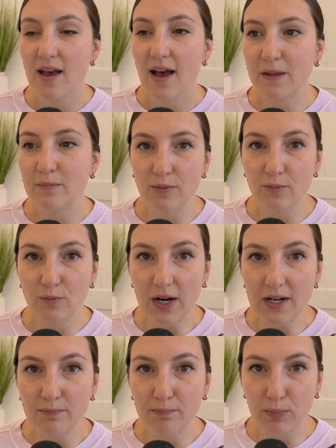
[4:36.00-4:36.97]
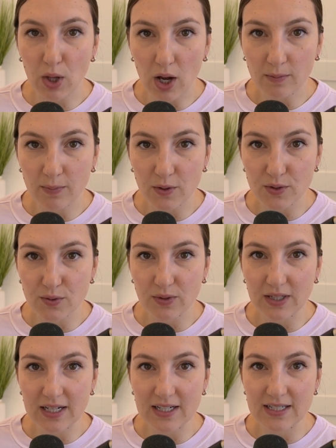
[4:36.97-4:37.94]
but write a blog post
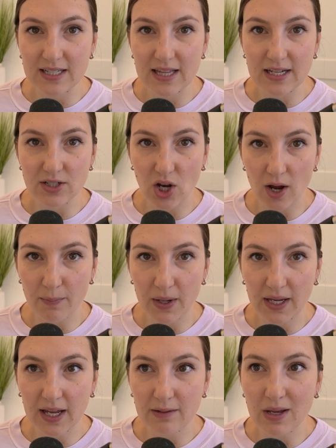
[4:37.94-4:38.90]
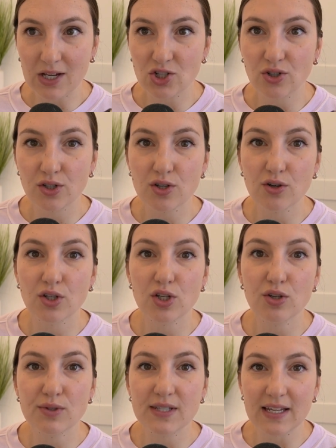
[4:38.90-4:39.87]
related to that topic and make sure you're
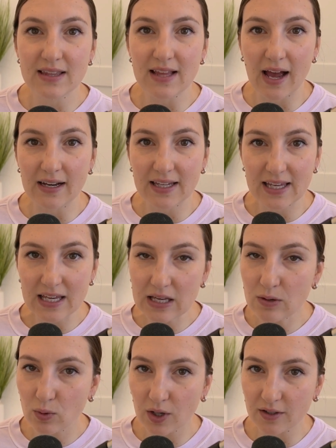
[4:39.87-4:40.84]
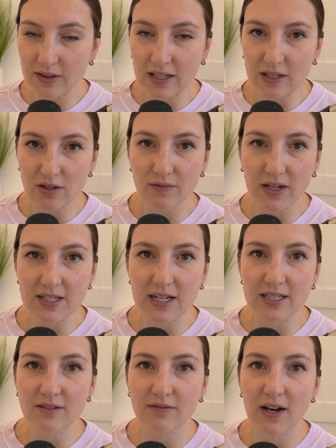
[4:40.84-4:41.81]
using the keyword that you've
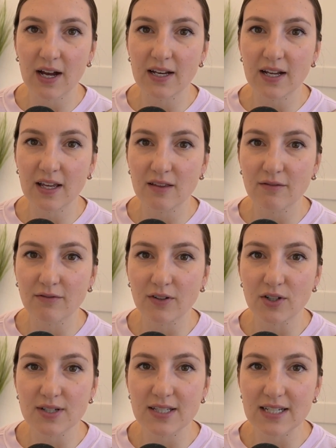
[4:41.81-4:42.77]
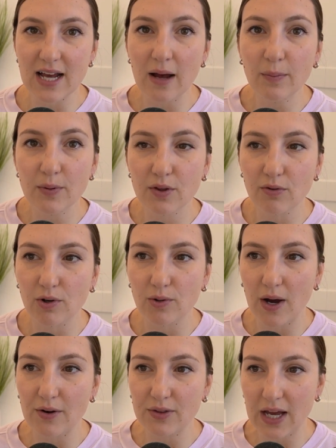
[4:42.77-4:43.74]
identified in the first step
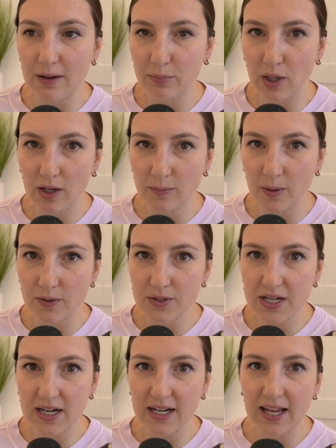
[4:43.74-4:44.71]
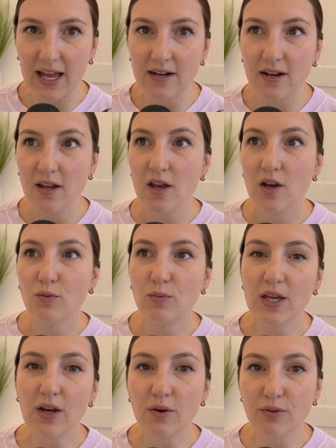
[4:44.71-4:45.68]
throughout that blog post. And again,
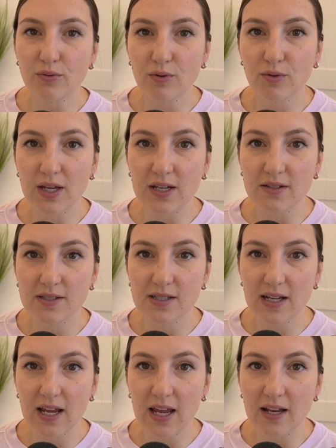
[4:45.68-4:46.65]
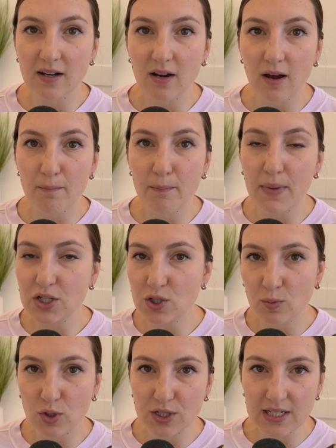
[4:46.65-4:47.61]
we go through this in much
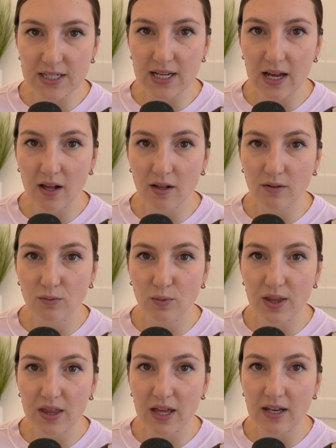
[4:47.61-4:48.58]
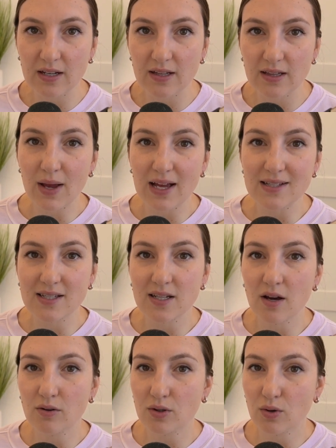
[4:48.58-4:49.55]
more detail within the
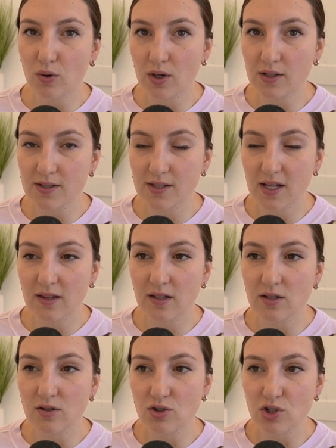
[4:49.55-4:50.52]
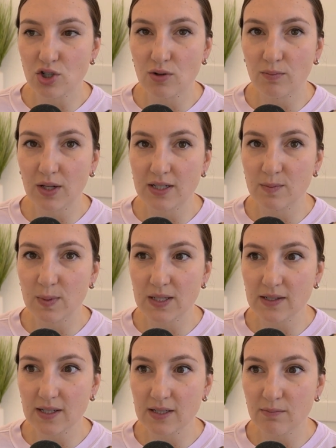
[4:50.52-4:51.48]
SEO course in the Nutrition Plus
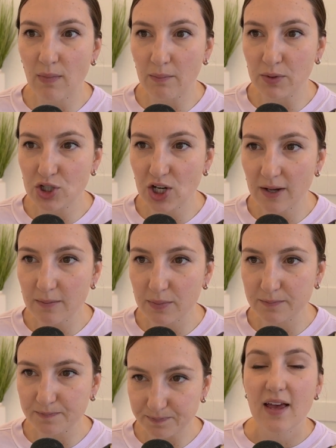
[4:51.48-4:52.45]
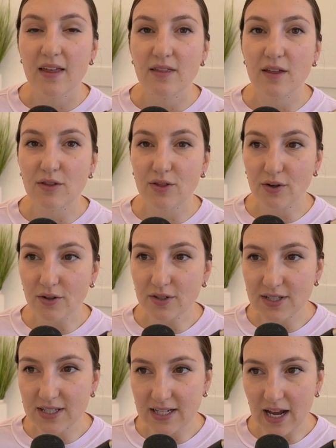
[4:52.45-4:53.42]
Business membership. The third
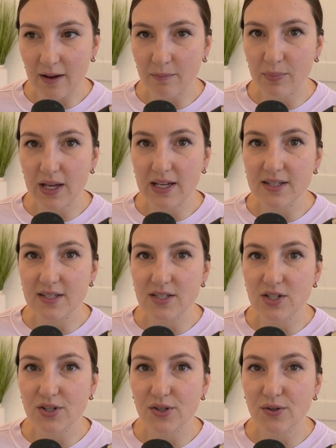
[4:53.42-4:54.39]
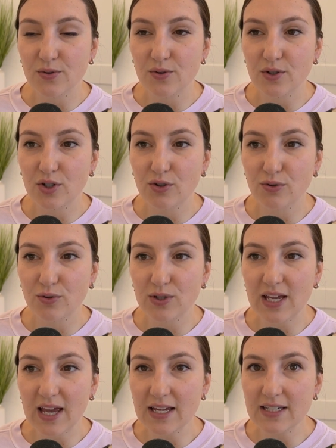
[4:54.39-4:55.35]
step is to
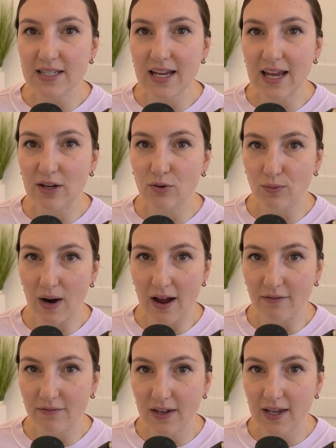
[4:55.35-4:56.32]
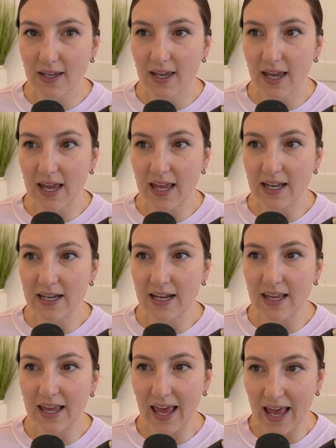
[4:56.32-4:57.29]
create a graphic in
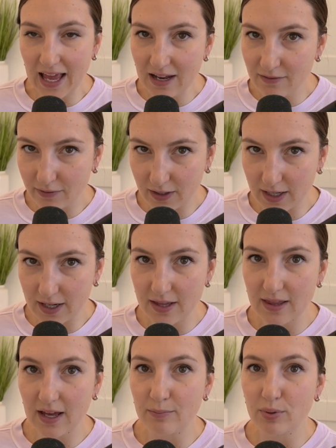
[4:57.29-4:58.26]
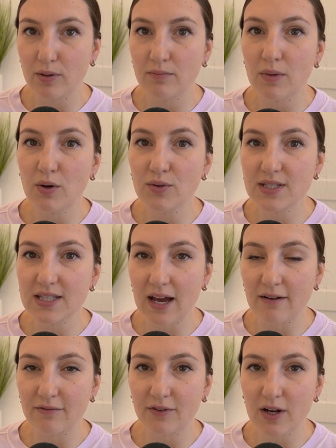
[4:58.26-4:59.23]
Canva that promotes
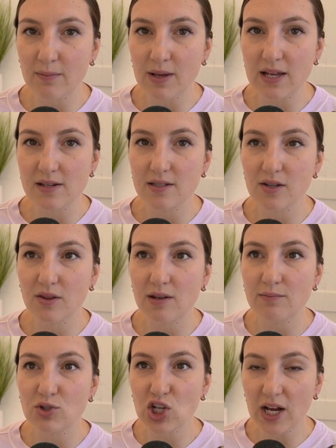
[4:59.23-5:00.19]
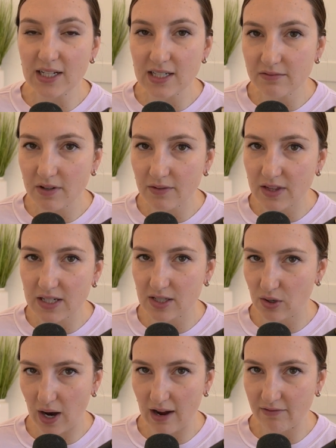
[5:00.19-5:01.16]
that freebie. So the objective of this
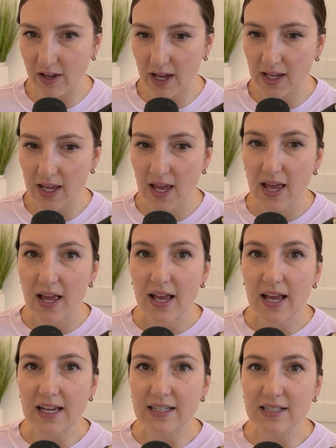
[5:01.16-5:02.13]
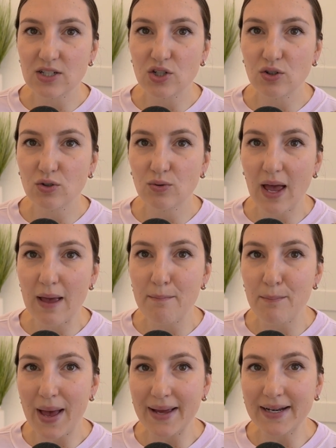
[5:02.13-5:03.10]
graphic is to
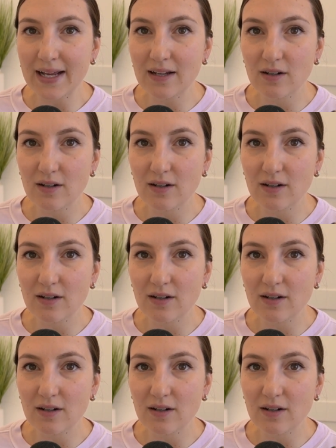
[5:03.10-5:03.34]
embed it